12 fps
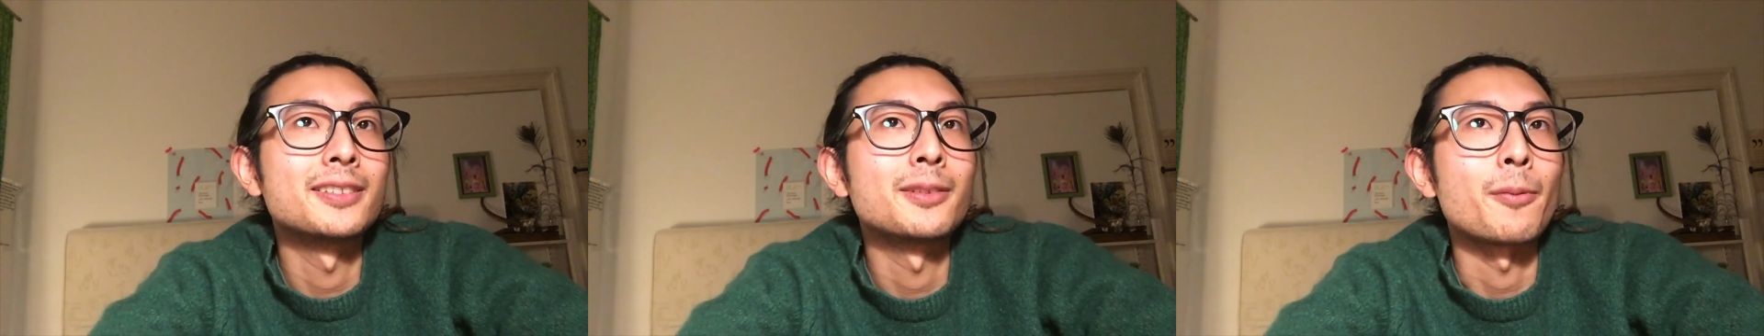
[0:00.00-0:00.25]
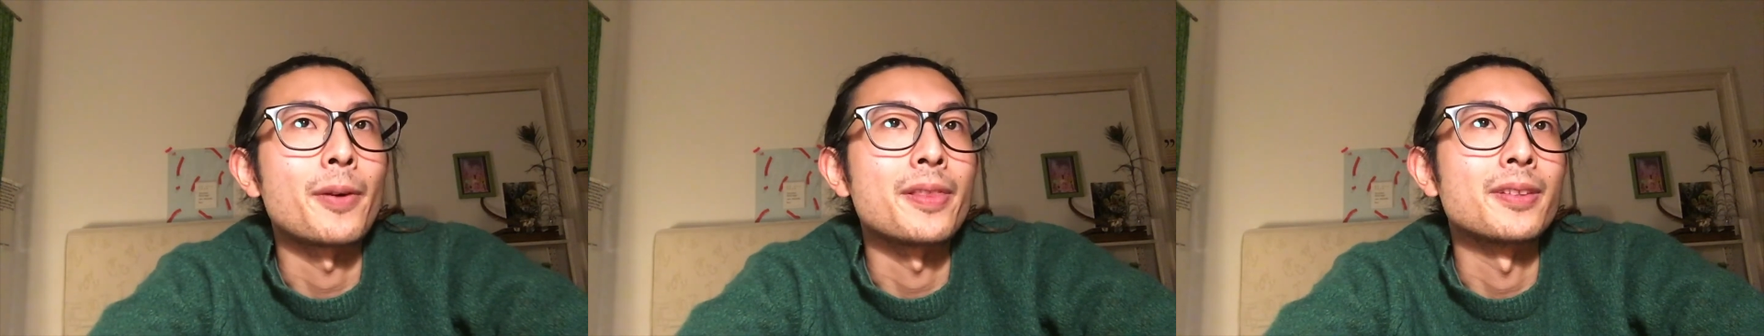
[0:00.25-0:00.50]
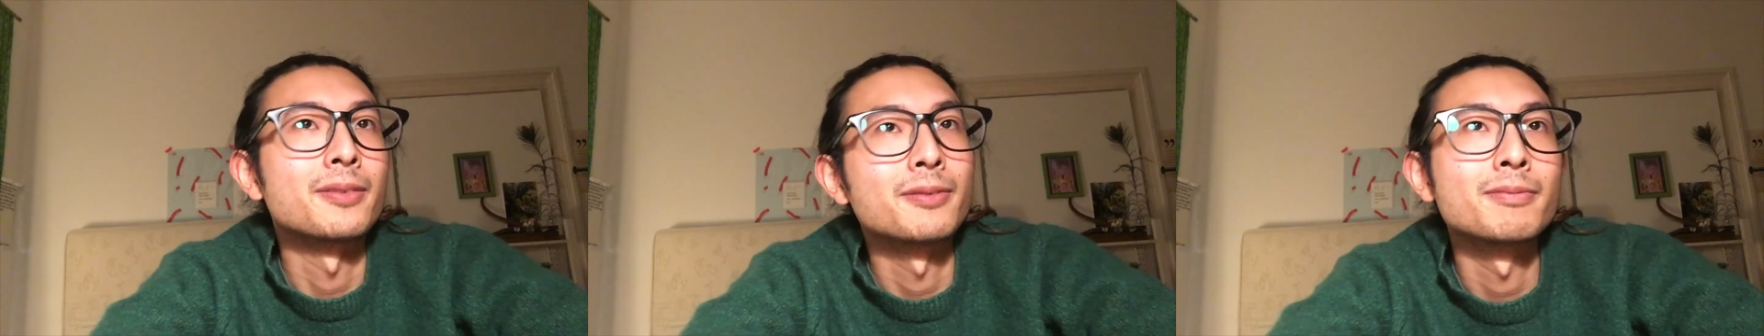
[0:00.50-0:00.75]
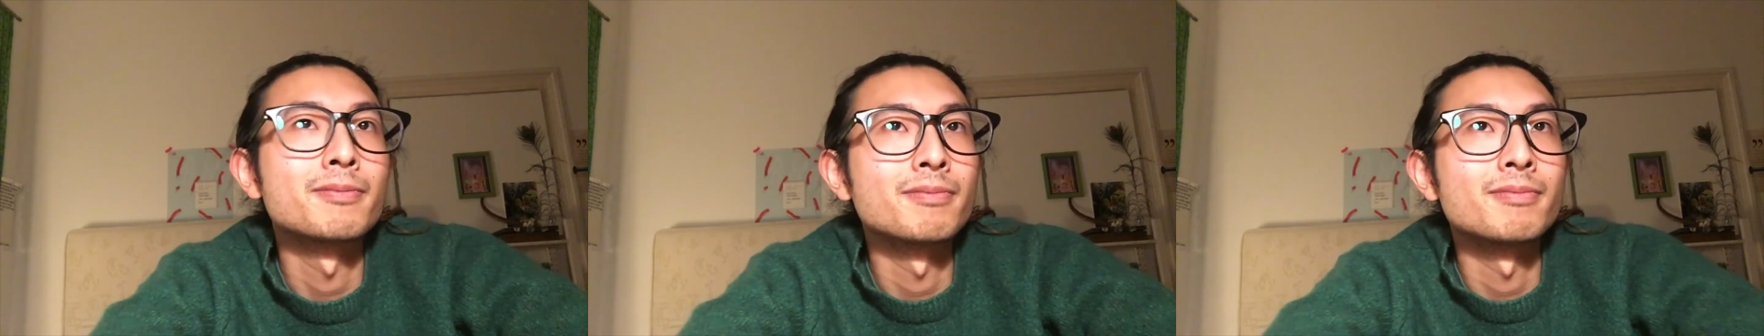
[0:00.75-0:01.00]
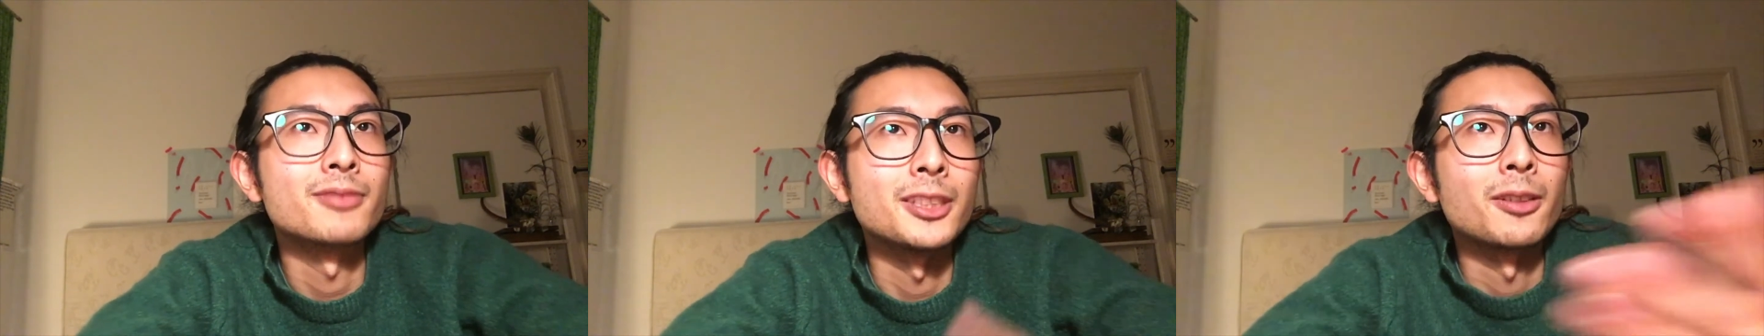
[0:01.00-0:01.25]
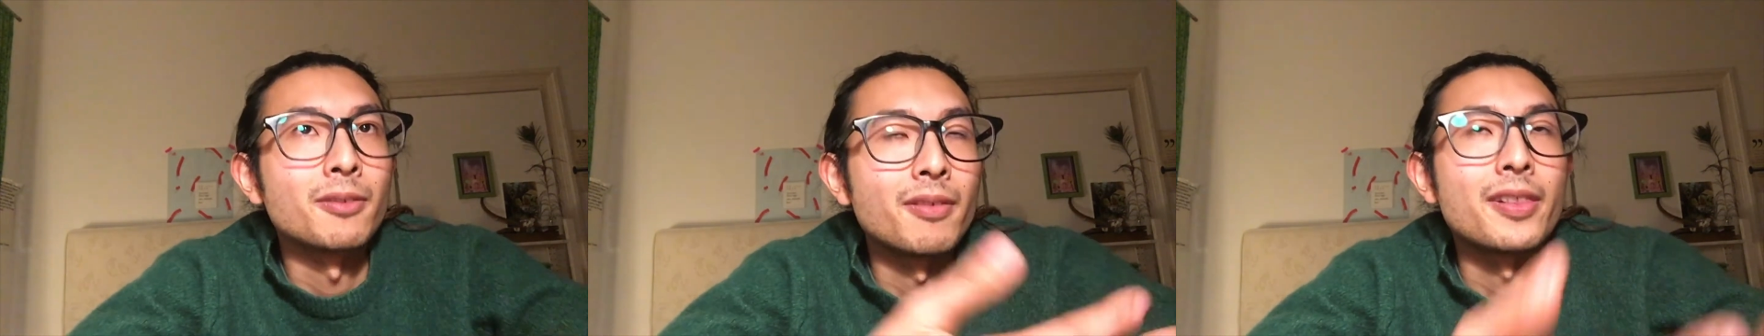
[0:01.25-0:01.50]
with, you
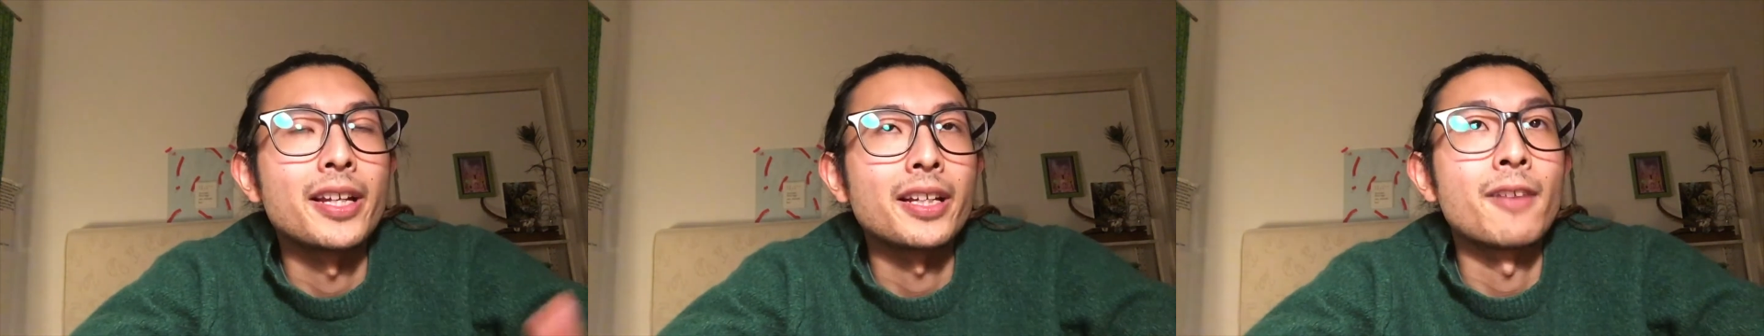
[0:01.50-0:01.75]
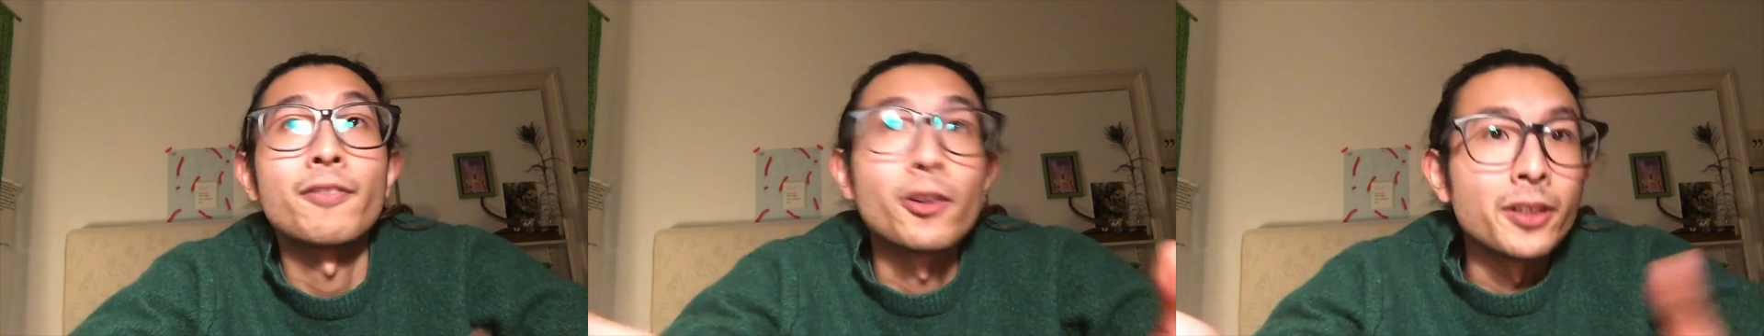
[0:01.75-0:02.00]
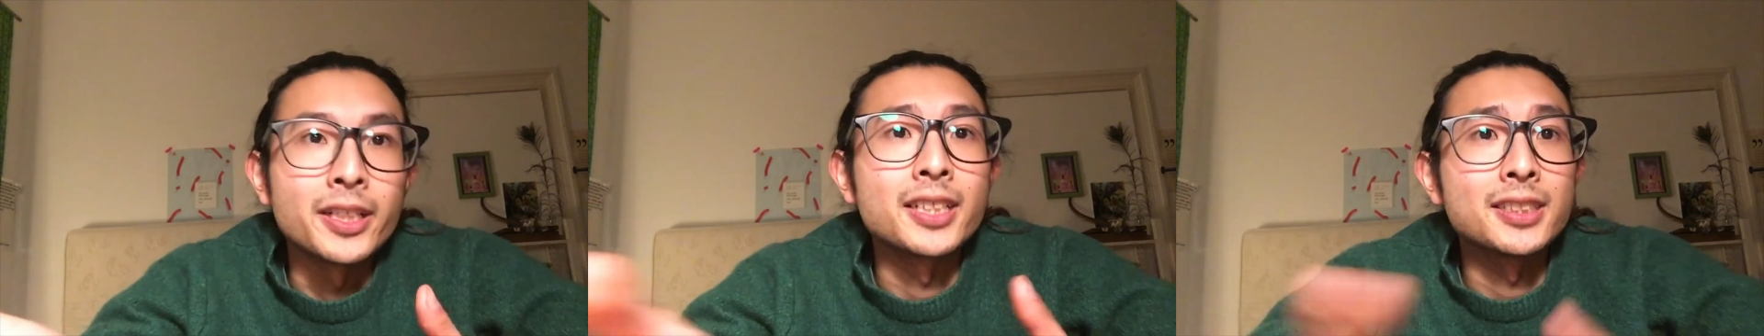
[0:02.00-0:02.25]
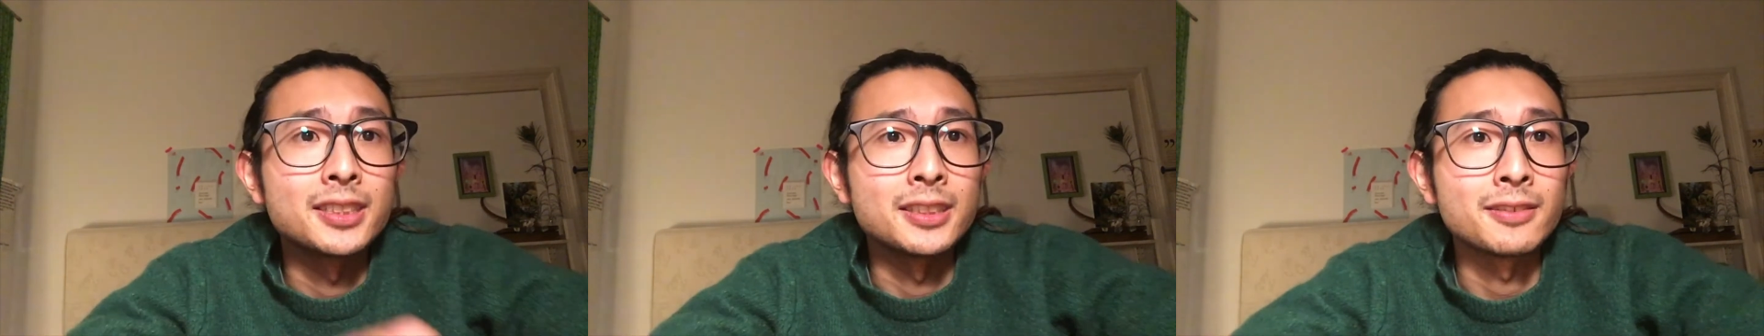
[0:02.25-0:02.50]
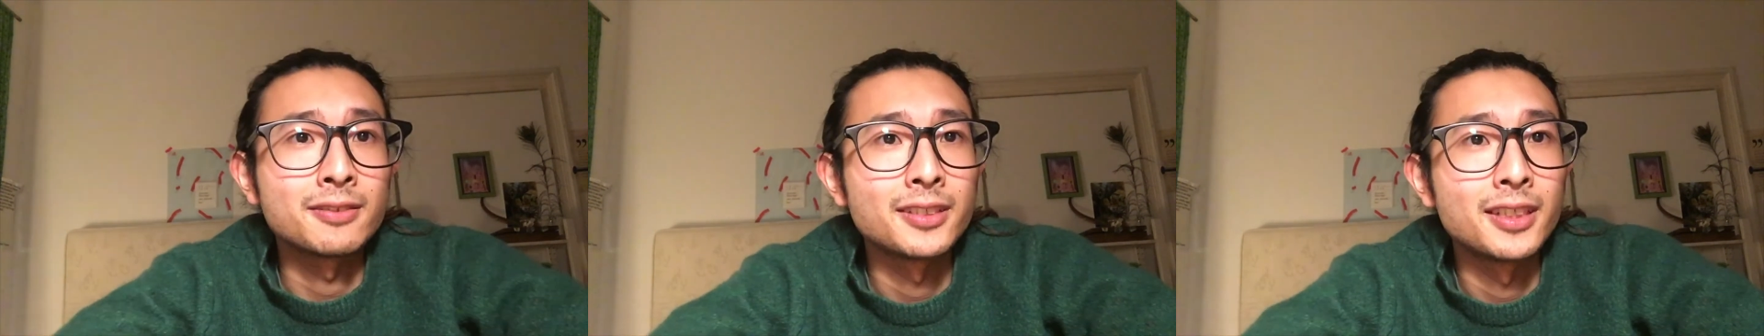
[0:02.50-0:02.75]
know, like foreigners, you know,